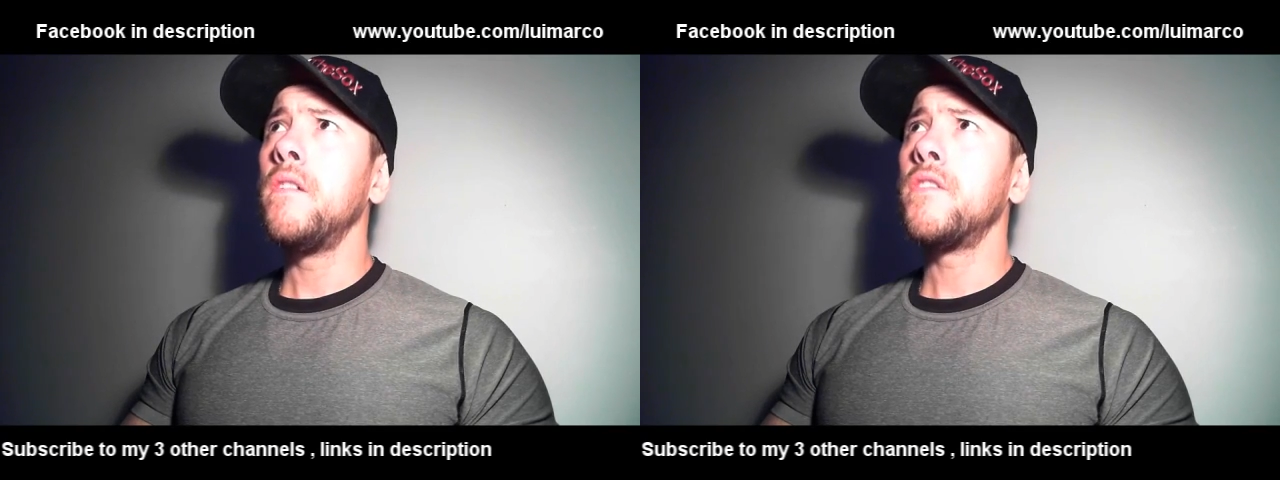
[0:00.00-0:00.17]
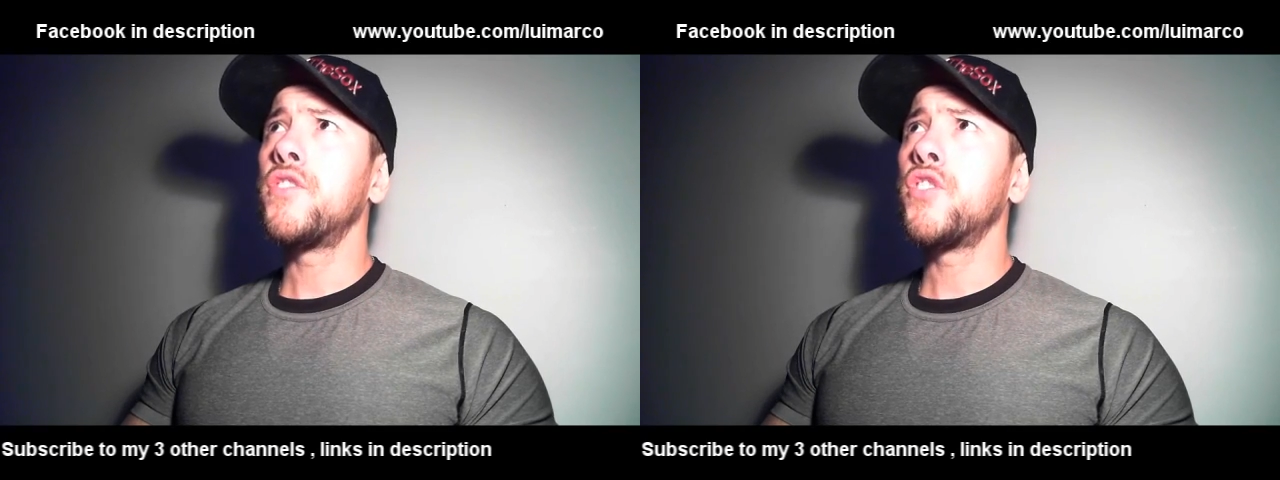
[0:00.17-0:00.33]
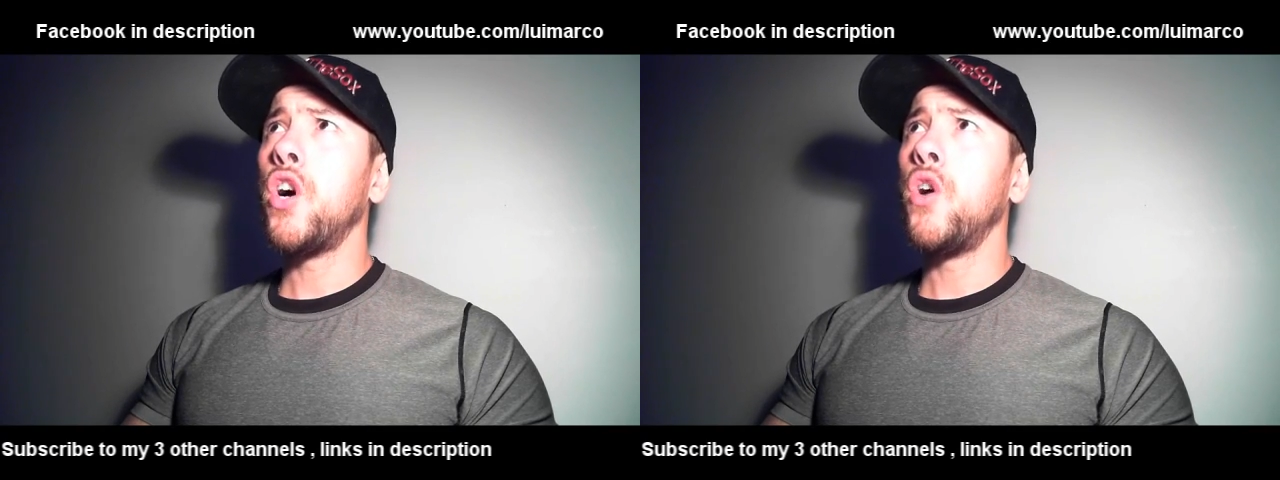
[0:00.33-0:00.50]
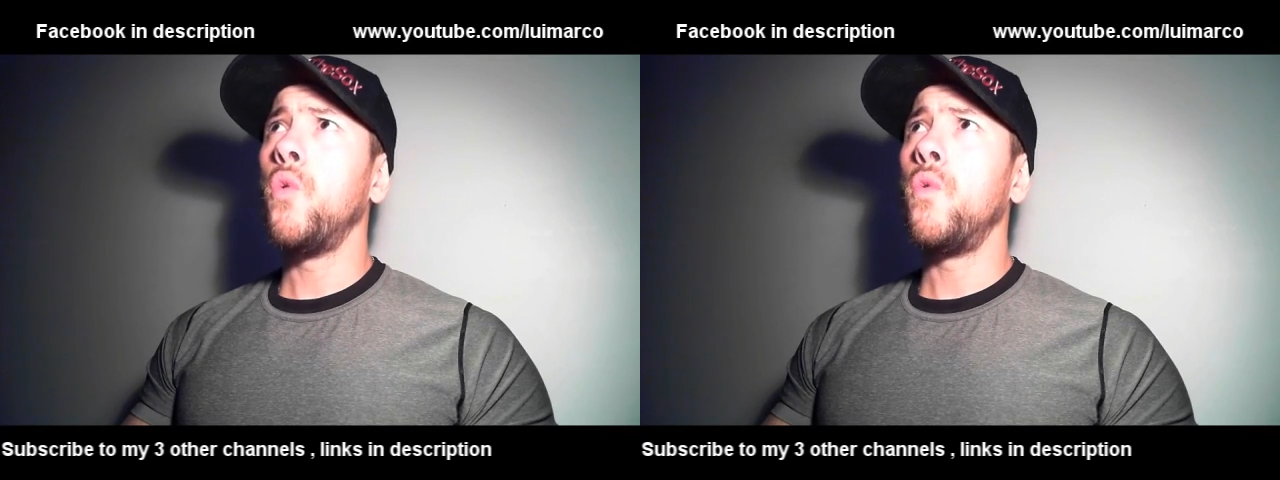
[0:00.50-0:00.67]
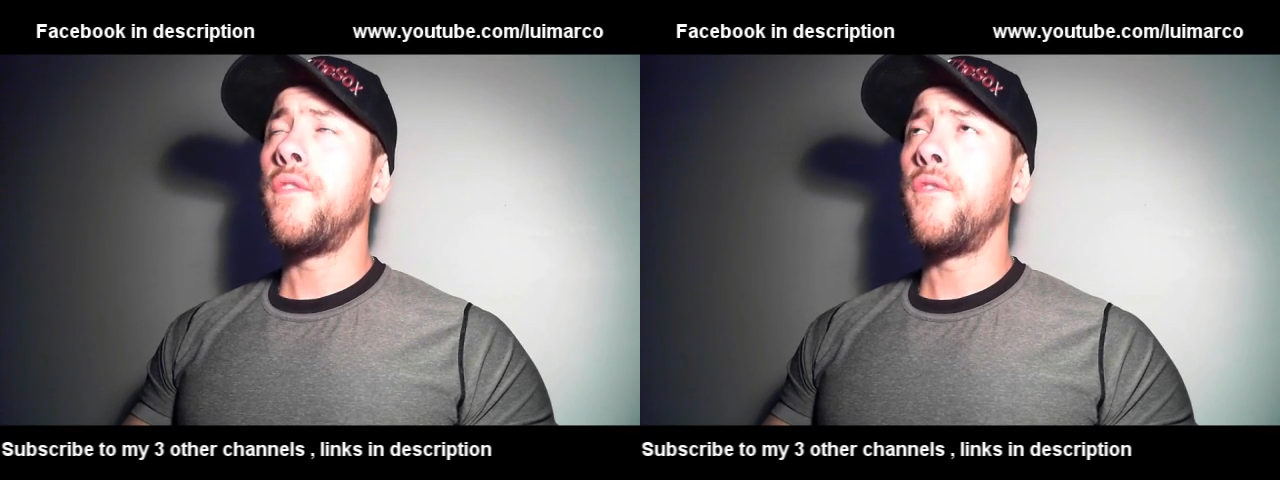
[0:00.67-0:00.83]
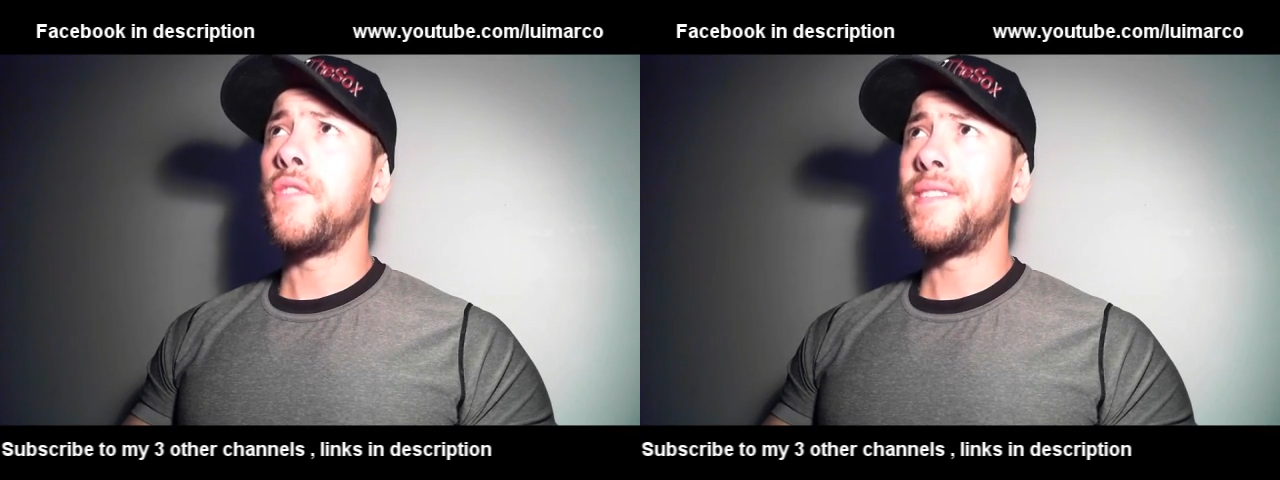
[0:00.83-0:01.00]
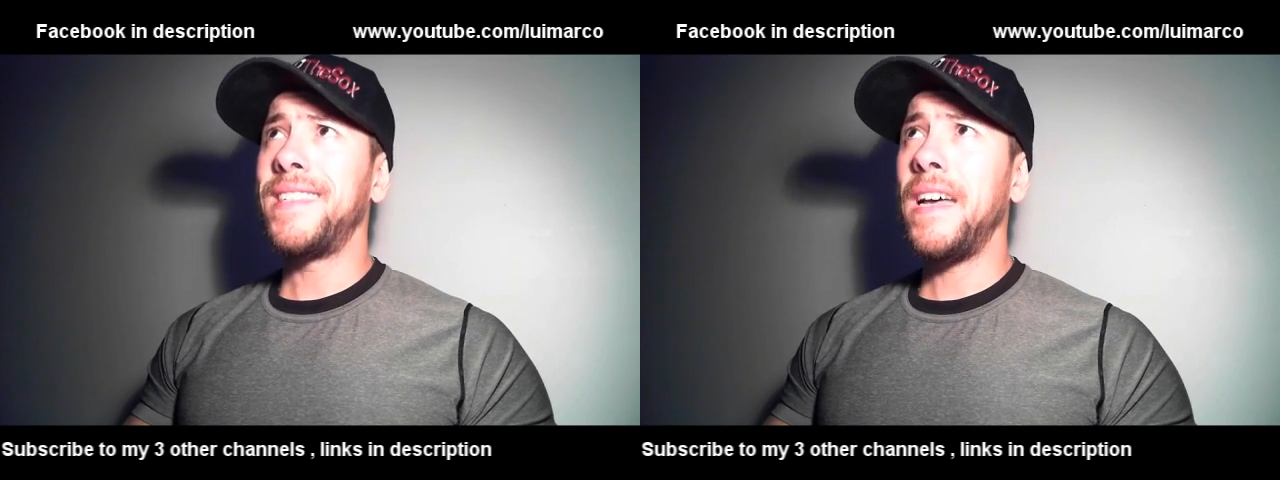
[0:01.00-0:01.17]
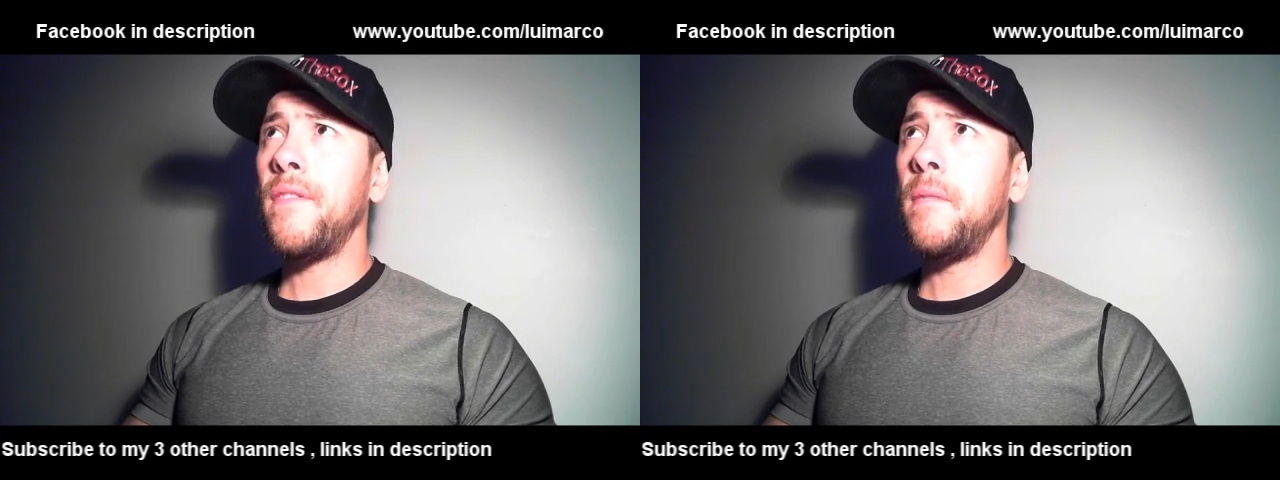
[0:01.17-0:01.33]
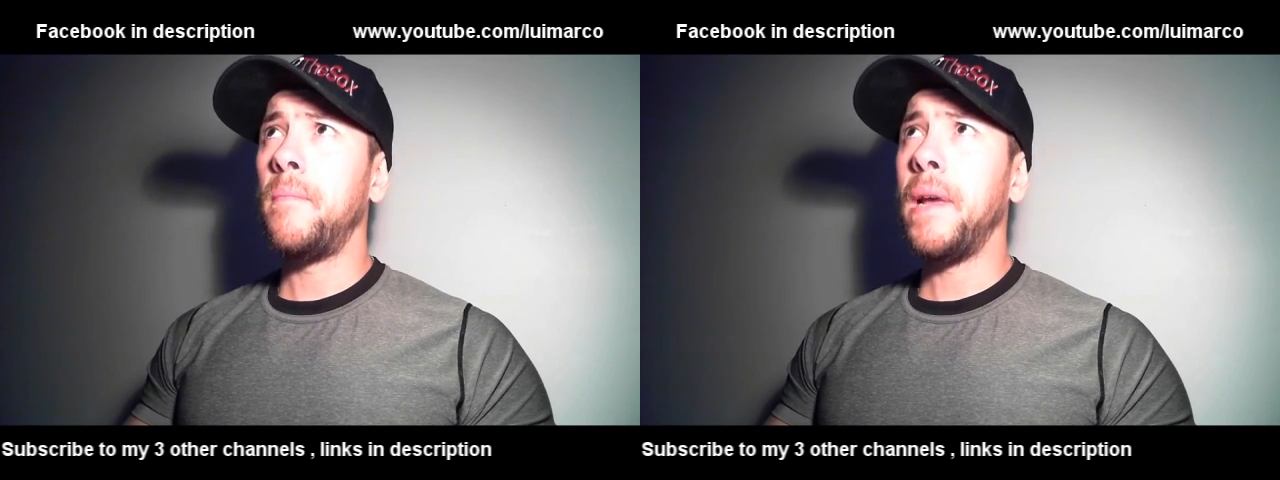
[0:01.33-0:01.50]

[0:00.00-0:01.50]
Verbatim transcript: So if we're seven